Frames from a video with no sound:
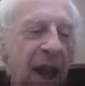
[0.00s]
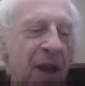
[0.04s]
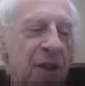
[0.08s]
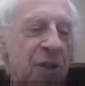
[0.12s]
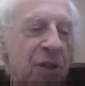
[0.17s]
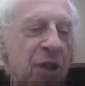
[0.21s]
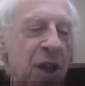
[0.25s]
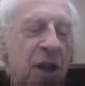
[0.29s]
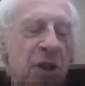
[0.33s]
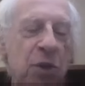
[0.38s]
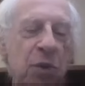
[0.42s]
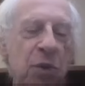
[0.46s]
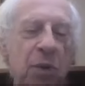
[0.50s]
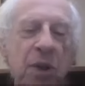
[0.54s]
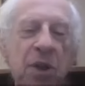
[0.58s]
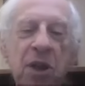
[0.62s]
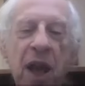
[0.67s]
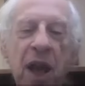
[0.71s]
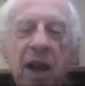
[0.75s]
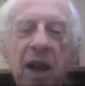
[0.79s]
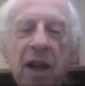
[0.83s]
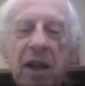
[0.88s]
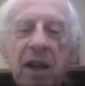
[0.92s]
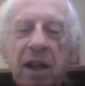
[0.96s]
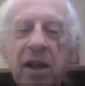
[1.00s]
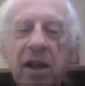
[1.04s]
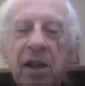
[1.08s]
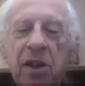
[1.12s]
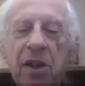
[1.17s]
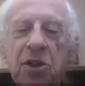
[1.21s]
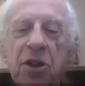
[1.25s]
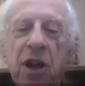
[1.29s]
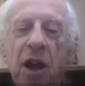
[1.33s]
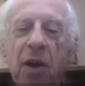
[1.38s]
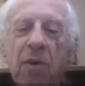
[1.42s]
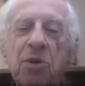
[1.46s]
As as we say in
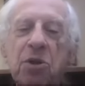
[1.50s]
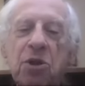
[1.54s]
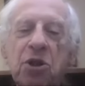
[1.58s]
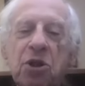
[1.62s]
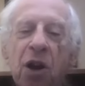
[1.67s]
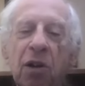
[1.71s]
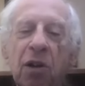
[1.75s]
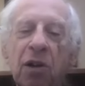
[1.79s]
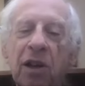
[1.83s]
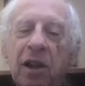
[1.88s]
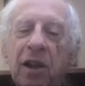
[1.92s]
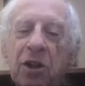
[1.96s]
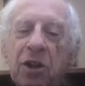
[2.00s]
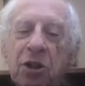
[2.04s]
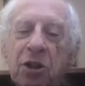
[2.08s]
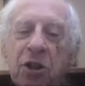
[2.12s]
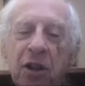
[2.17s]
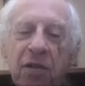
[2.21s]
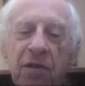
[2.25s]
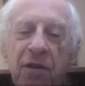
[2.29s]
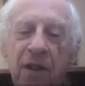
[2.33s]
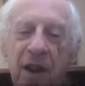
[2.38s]
English, I was totally shit